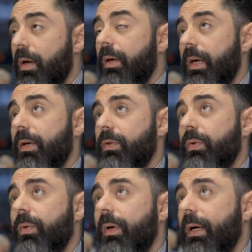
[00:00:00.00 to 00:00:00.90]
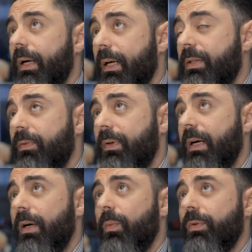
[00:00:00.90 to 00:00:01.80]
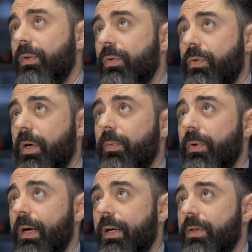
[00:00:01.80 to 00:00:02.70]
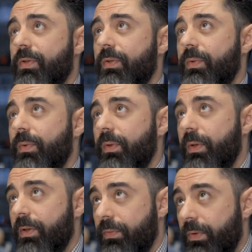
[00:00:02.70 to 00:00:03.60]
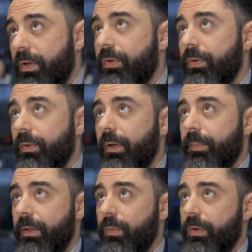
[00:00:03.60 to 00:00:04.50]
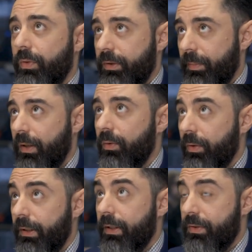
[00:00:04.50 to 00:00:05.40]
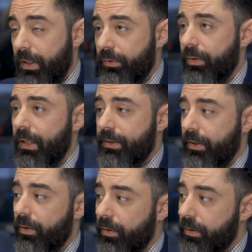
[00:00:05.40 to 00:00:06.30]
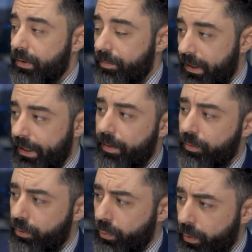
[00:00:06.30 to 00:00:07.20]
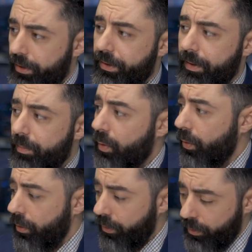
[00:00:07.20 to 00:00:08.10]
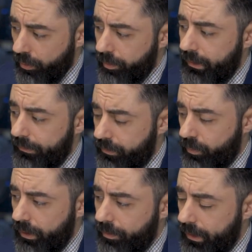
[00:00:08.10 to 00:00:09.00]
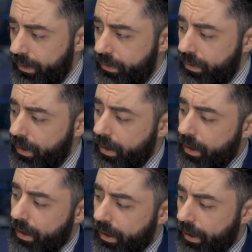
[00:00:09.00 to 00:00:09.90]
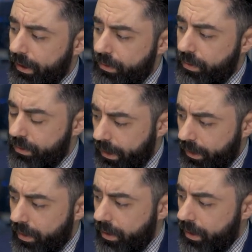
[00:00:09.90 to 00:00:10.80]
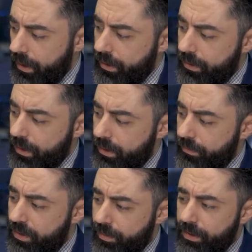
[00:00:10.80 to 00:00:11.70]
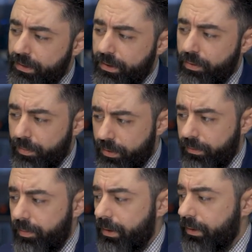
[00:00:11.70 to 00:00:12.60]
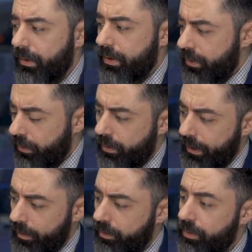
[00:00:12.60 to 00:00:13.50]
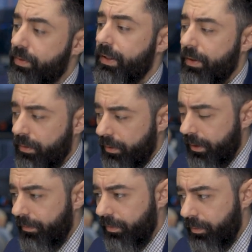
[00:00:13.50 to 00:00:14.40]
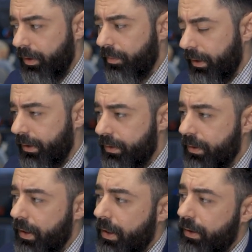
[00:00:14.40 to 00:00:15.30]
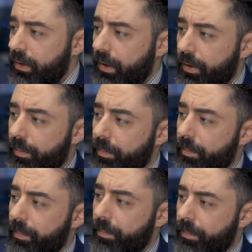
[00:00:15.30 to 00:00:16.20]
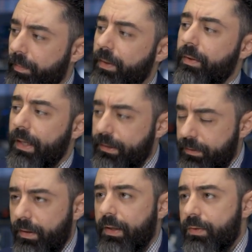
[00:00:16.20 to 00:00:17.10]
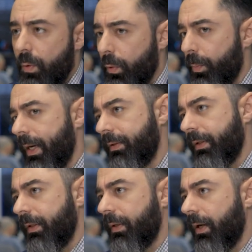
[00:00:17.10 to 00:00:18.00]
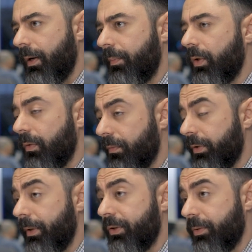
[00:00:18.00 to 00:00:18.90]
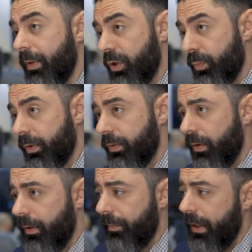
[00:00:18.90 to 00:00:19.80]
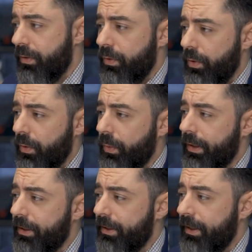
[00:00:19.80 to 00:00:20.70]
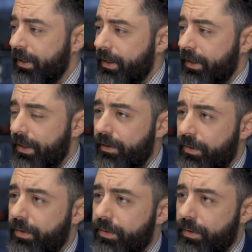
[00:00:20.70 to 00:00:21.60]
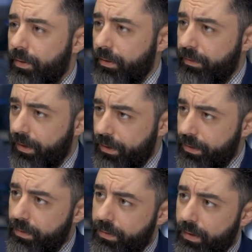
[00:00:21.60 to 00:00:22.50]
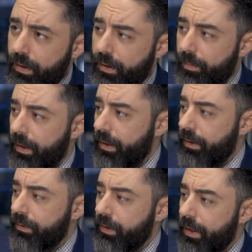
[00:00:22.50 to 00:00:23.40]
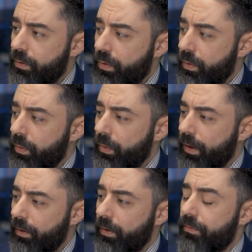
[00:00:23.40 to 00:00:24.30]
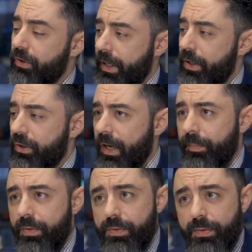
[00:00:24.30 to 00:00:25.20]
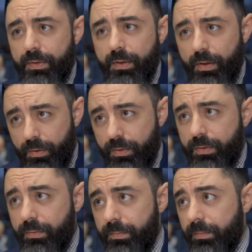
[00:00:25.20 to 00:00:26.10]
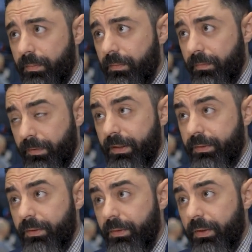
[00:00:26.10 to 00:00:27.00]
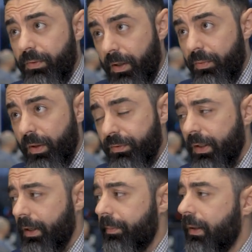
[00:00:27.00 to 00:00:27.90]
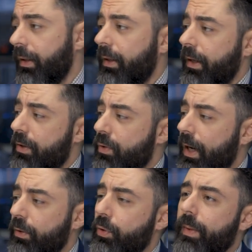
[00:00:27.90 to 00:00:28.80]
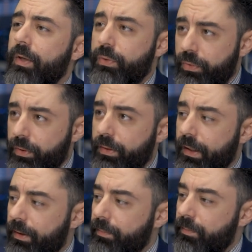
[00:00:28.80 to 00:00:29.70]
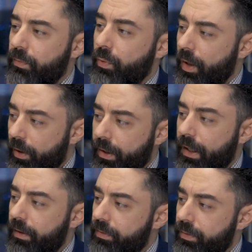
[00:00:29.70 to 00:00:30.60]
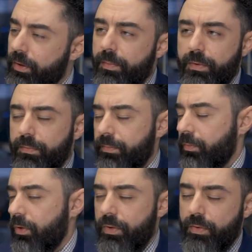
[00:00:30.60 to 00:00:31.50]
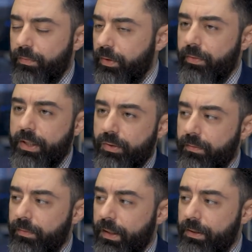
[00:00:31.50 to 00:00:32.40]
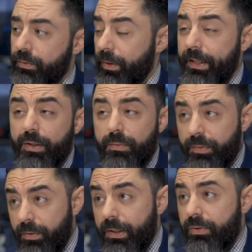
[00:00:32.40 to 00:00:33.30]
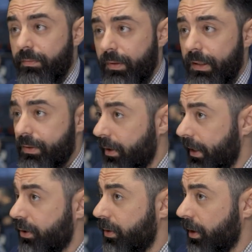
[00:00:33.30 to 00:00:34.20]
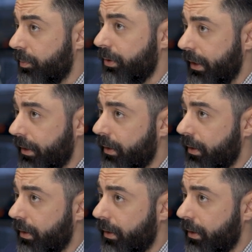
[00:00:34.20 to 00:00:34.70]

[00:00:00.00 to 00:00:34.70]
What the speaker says: Yeah, so I guess if I wanted to summarize this feature, I mean, we talked about logging and centralizing the logs and being able to query them all globally from one place. I guess the second thing is visibility and observability, so you're able to see all of them from one place. But the next thing is automating the configuration management. As you know, in AV, there's a lot of devices, and so a lot of change happens across the field and runtime. And so how do you make sure that your archives in terms of Q-SYS configuration files or any configuration files are actually up to date?